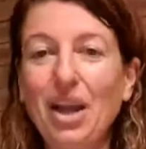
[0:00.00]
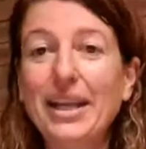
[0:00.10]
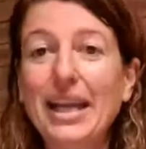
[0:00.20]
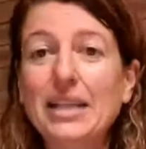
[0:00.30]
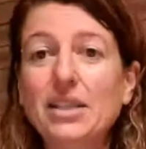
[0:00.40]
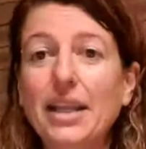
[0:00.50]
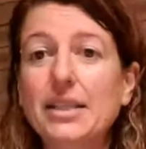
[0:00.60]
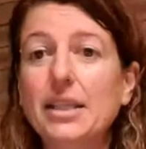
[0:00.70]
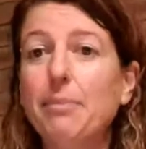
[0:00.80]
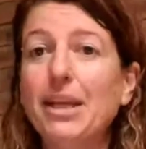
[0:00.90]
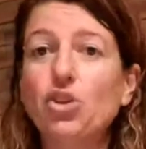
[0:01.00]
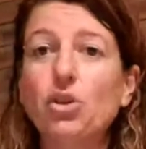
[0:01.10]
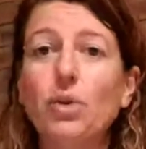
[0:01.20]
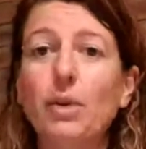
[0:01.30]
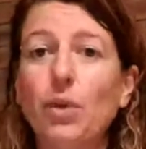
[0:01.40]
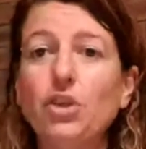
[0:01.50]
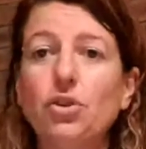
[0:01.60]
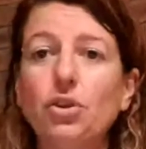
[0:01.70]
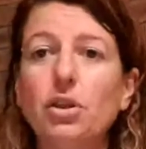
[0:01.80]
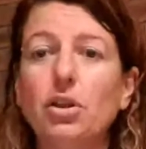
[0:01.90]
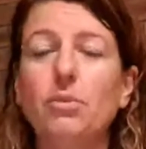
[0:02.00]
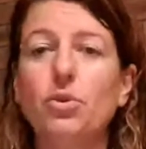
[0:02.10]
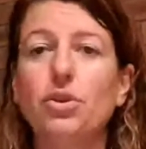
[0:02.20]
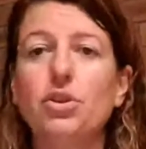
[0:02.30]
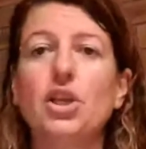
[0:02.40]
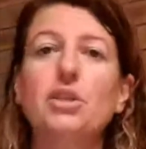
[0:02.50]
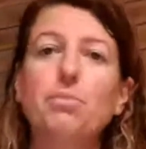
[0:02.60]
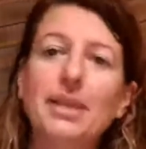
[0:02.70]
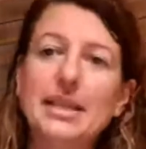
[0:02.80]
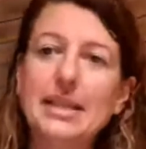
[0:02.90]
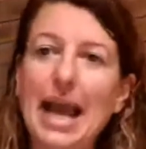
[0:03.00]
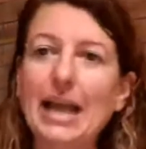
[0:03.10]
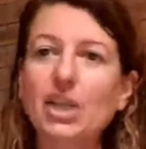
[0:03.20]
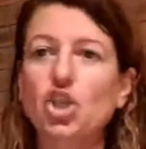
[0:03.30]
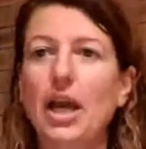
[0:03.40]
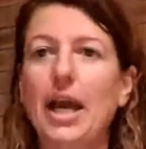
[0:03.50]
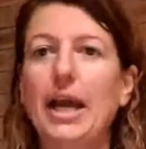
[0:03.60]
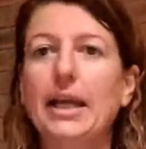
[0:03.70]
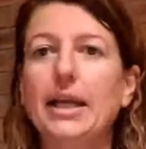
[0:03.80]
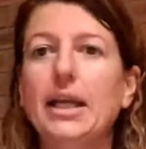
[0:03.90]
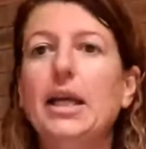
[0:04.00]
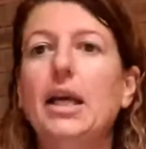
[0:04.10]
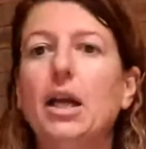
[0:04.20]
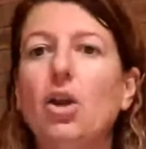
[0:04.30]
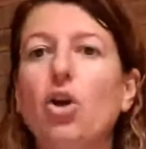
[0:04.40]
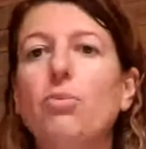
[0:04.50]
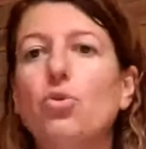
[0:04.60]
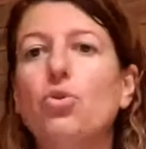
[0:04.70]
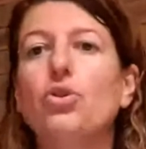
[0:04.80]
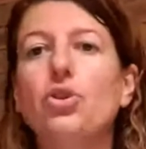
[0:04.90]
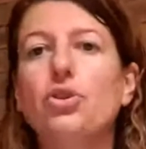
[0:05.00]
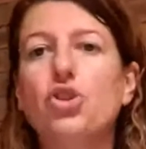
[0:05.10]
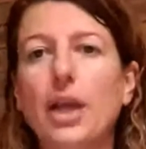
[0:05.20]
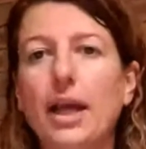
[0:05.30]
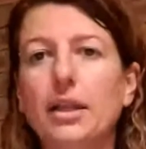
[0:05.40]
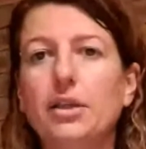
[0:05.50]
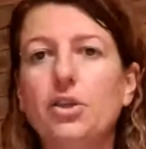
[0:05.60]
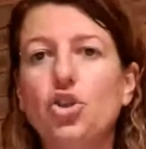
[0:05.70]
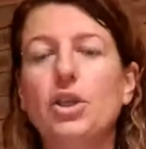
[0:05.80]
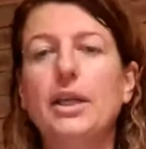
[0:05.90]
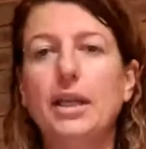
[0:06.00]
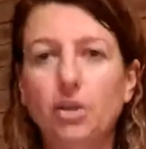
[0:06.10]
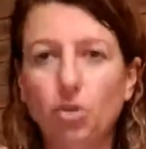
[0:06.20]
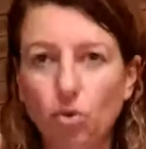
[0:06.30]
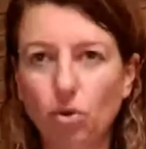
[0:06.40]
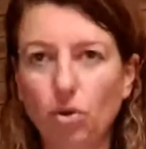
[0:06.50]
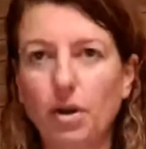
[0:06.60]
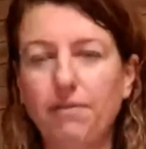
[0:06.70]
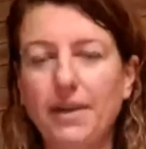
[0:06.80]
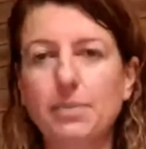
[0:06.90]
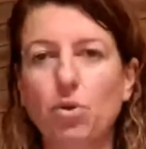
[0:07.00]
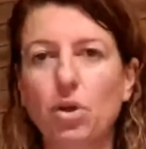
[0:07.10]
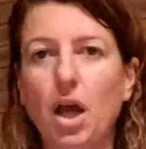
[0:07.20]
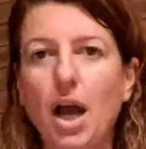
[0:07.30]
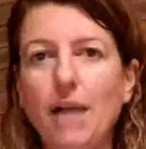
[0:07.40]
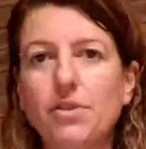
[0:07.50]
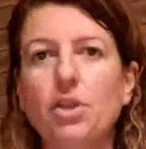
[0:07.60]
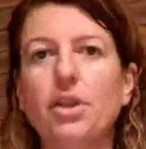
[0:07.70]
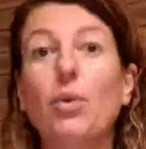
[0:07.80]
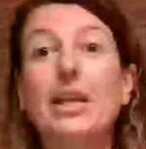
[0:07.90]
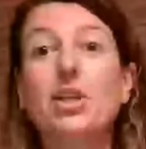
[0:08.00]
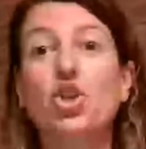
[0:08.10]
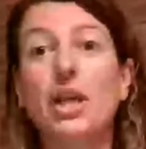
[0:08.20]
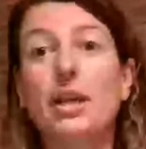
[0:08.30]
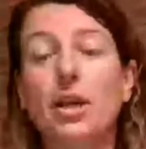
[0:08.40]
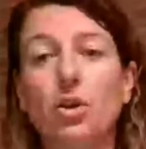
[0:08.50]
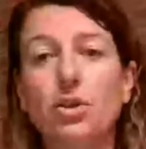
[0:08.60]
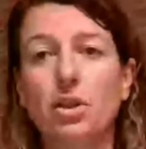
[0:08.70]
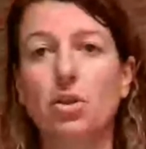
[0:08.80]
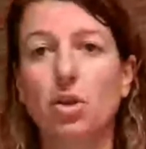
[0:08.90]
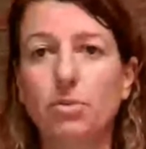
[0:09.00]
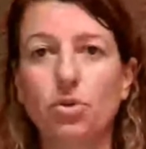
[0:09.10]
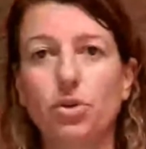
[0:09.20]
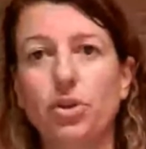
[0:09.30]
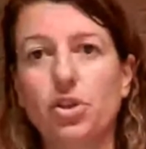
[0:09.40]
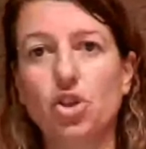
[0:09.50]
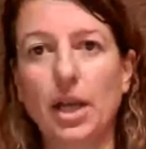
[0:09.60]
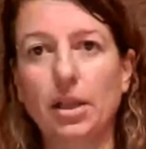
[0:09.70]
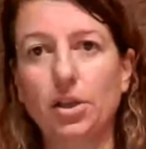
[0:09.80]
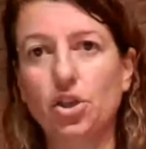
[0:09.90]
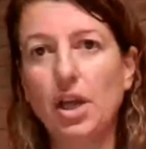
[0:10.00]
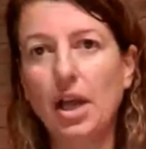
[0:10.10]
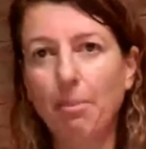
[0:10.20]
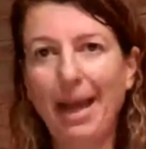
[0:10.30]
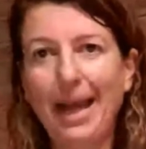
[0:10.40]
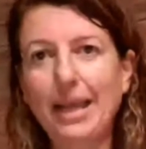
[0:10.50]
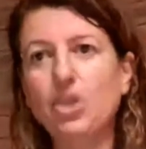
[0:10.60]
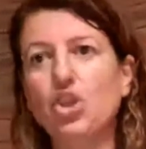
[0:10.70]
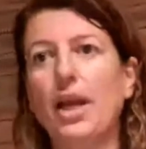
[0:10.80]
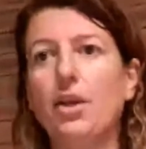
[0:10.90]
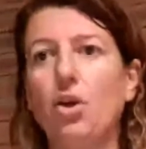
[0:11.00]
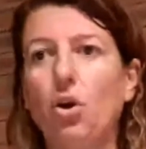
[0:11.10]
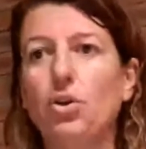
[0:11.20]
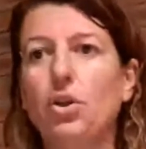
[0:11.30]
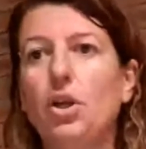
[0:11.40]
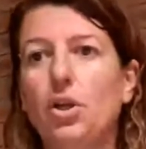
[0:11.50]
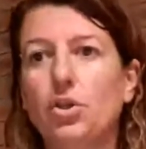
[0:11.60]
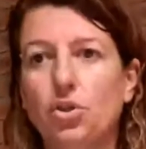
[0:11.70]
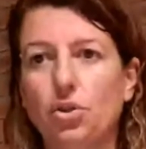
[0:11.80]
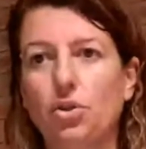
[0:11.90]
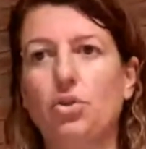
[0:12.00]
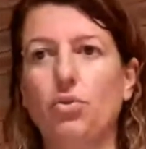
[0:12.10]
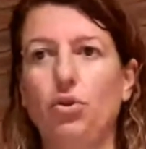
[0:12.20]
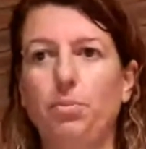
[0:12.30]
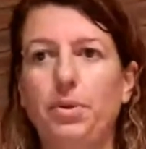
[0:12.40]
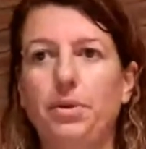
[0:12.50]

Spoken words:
Okay, so that's it. And make sure when you do your Global Good News Challenge, please hashtag Global Good News Challenge in your Facebook Live so that we can share that onto the Global Good News Challenge page and on to the group.